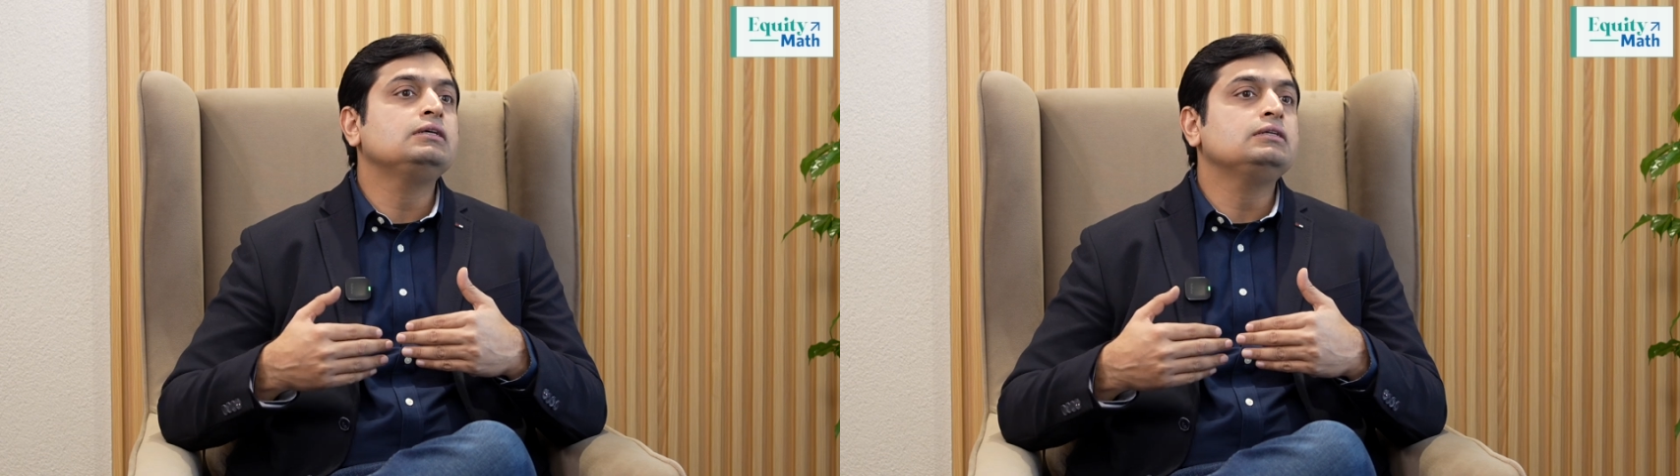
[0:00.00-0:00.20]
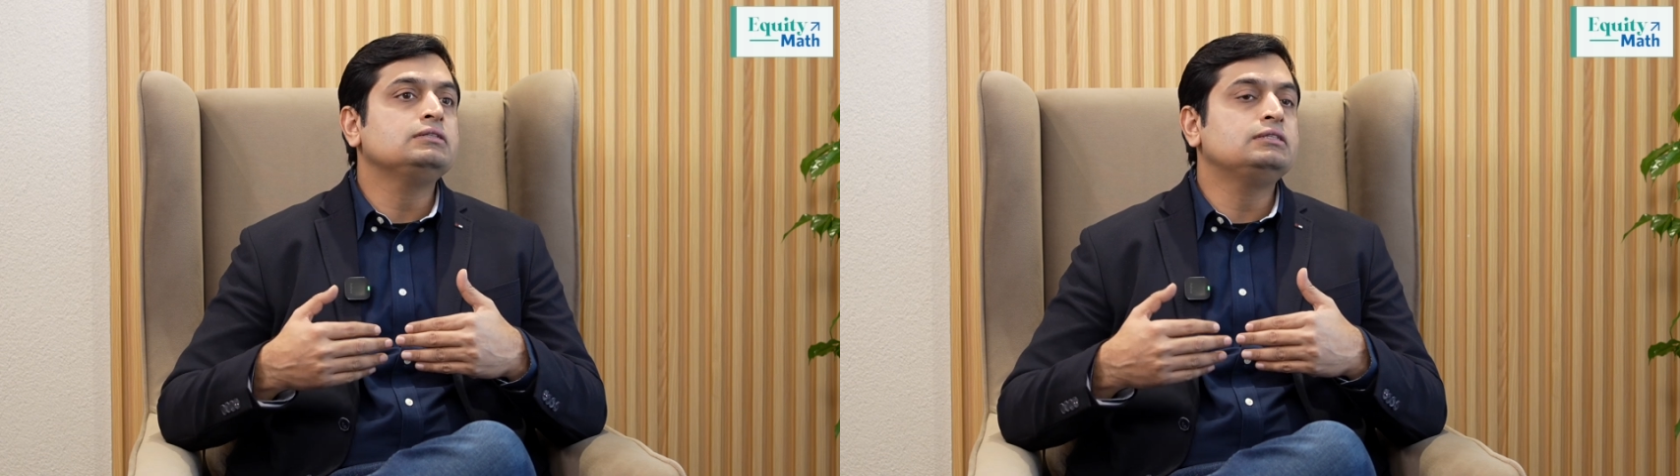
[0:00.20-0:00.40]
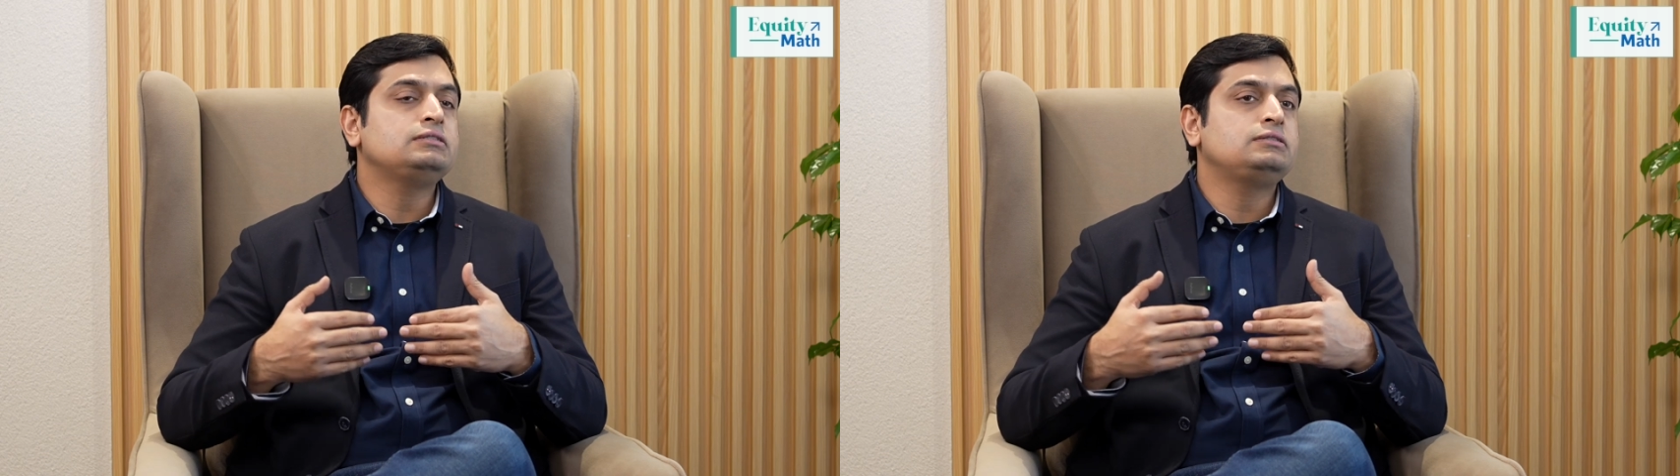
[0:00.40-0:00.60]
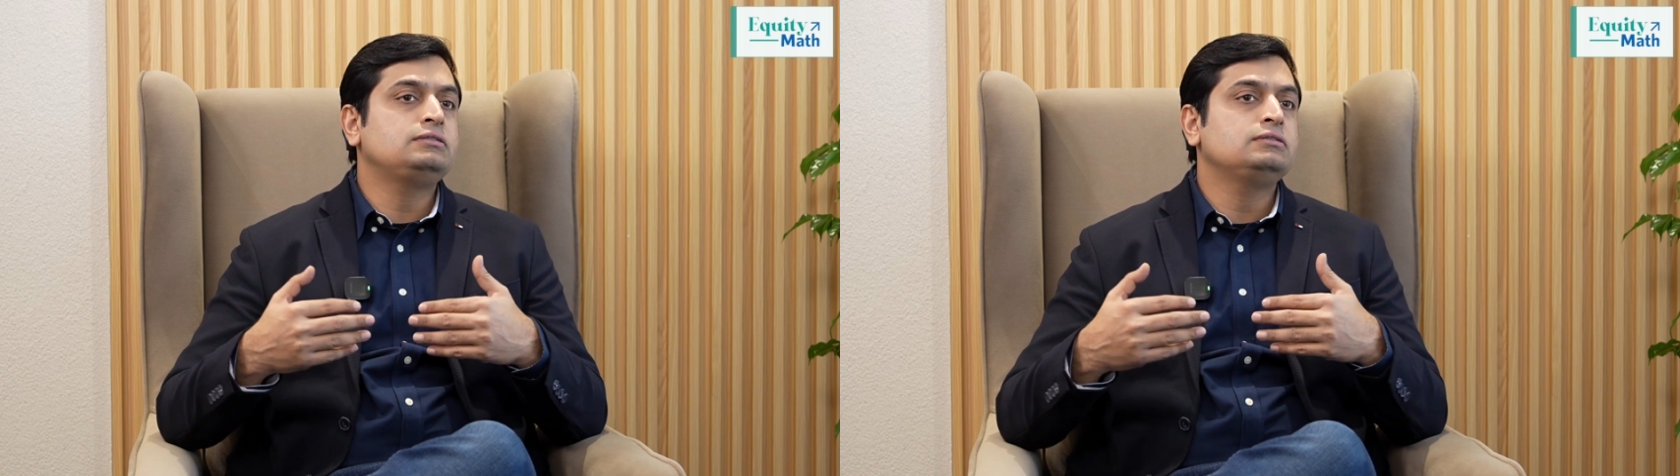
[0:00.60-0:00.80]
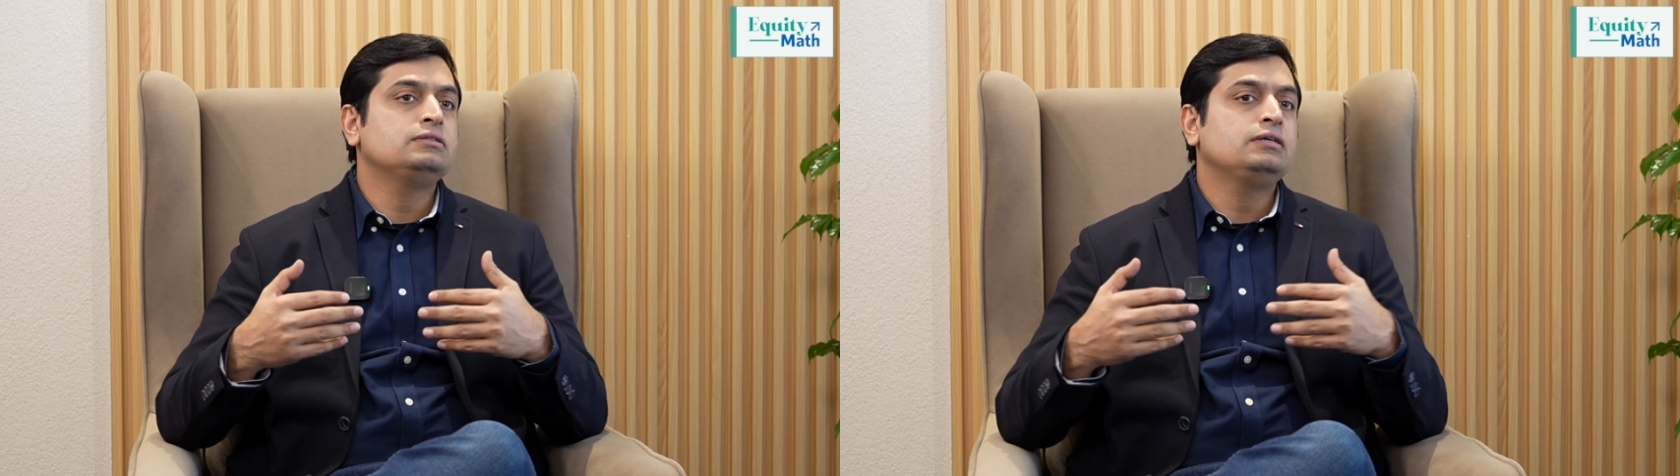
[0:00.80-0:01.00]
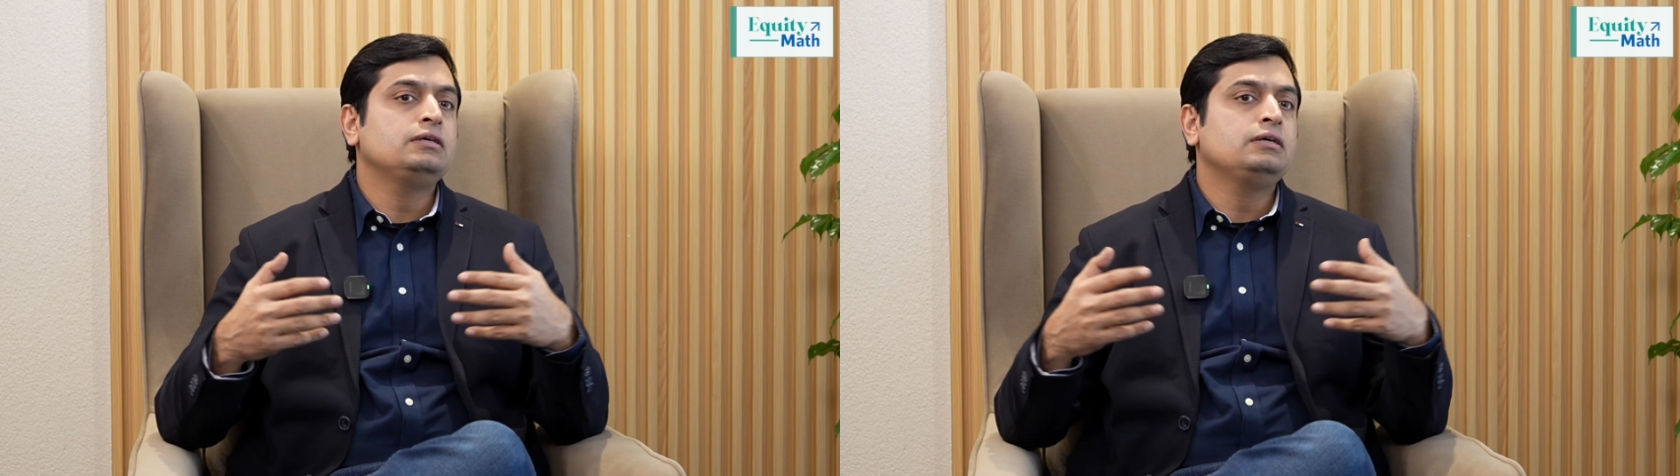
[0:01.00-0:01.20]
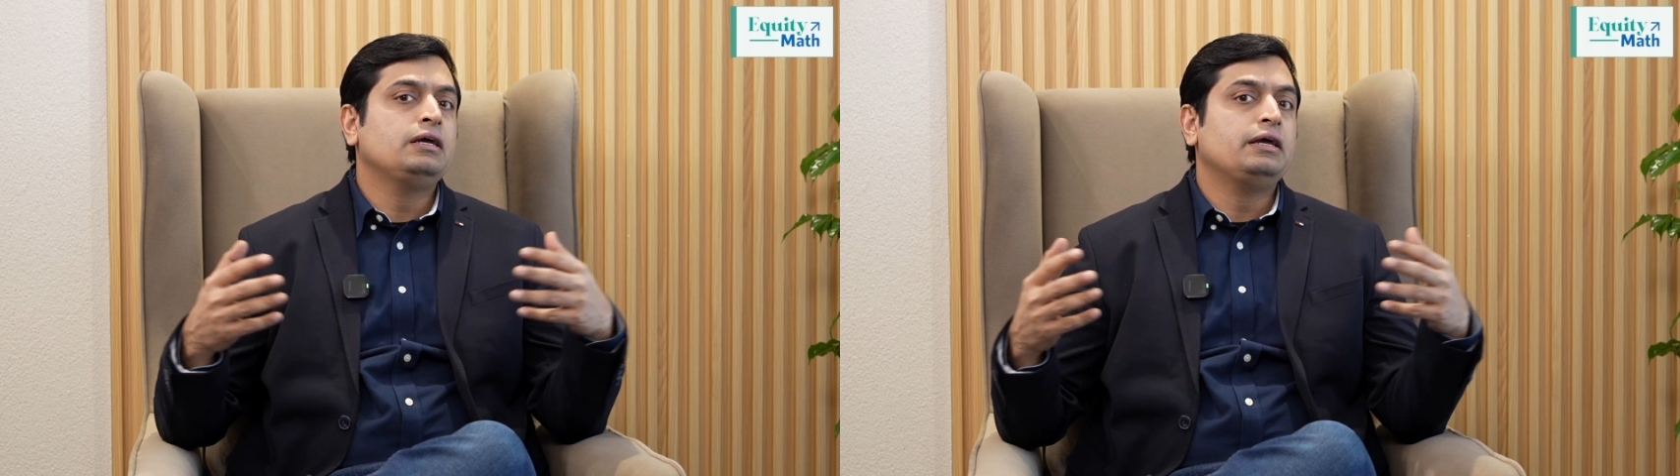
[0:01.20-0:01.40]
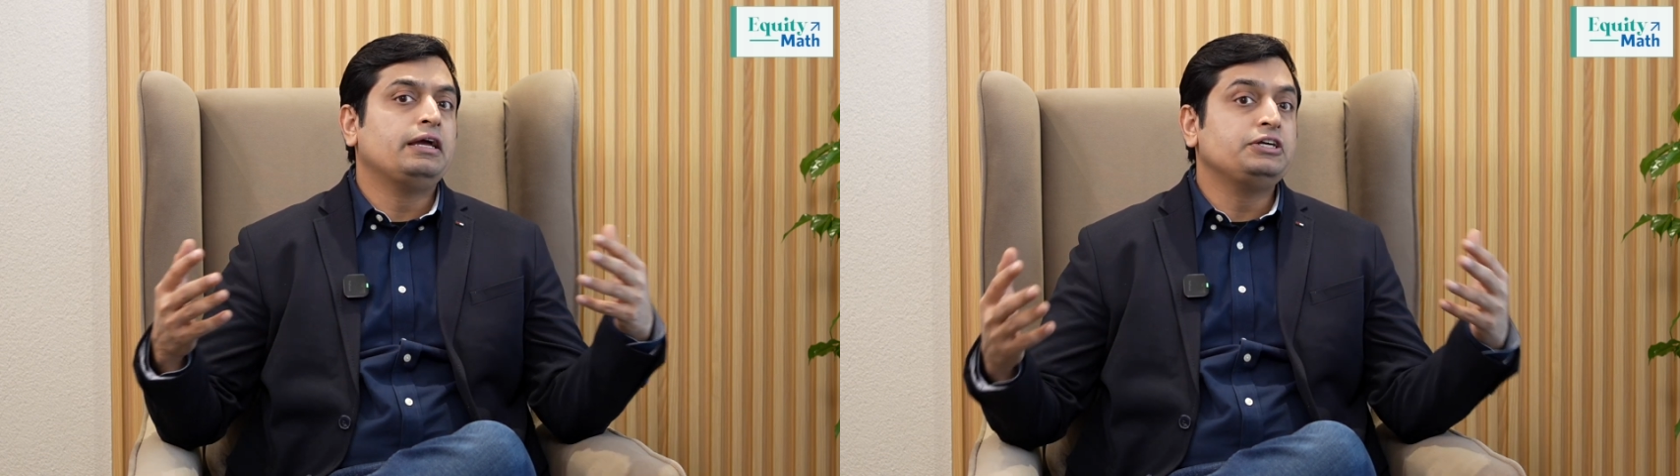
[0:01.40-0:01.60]
this
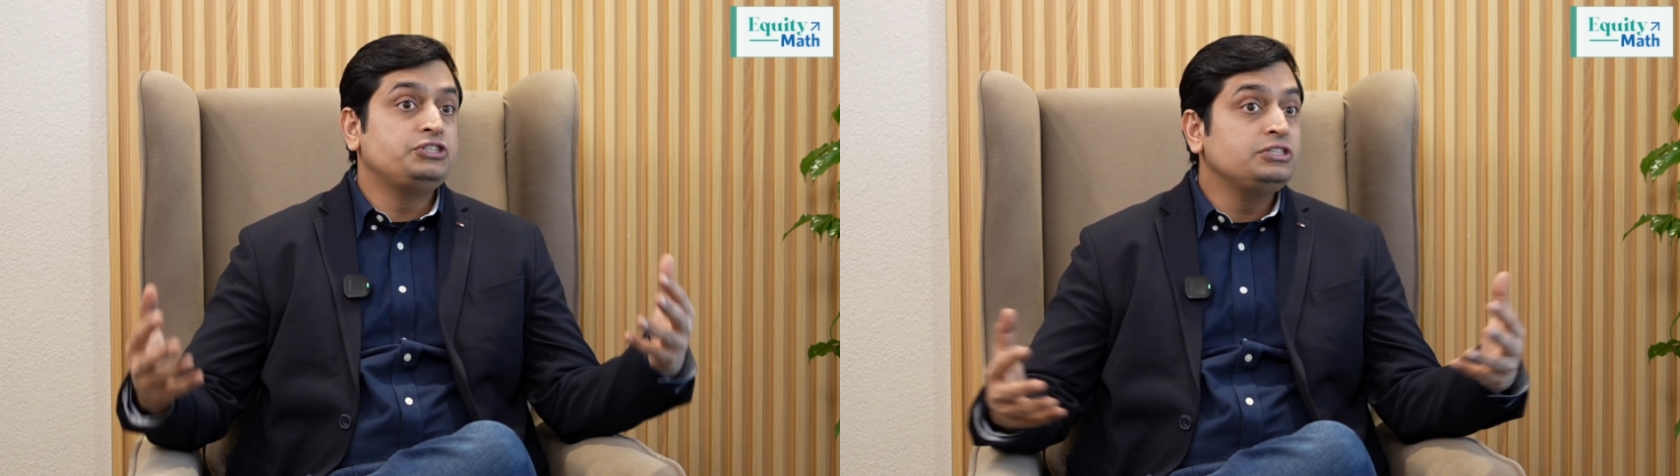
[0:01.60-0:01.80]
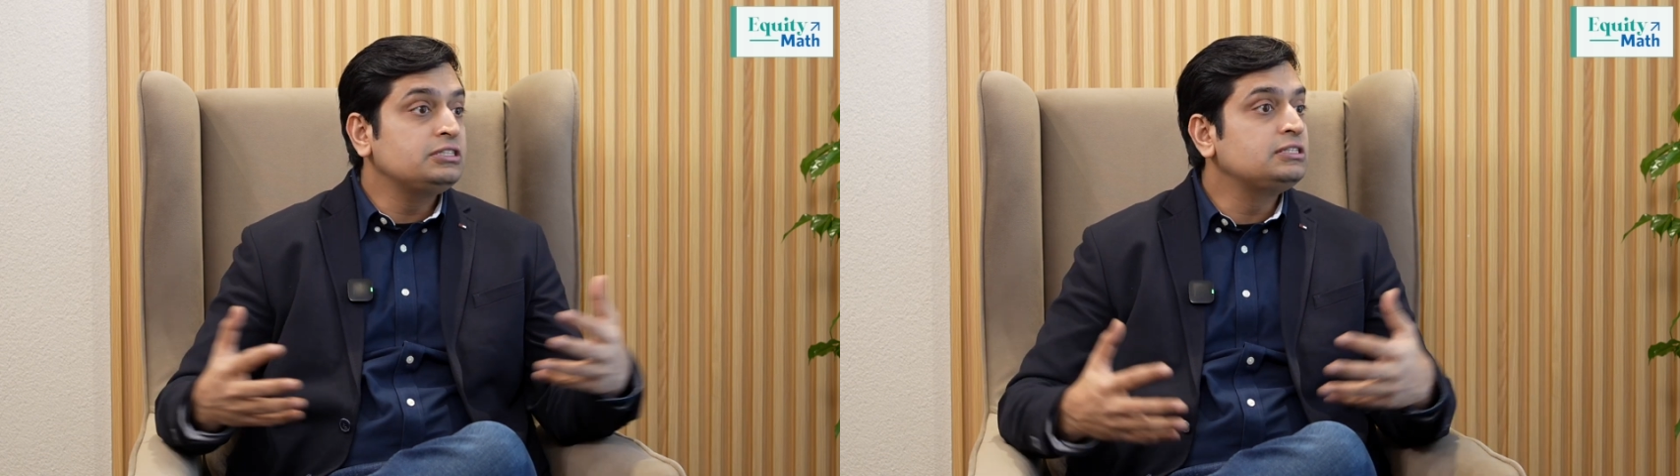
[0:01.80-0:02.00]
exchanges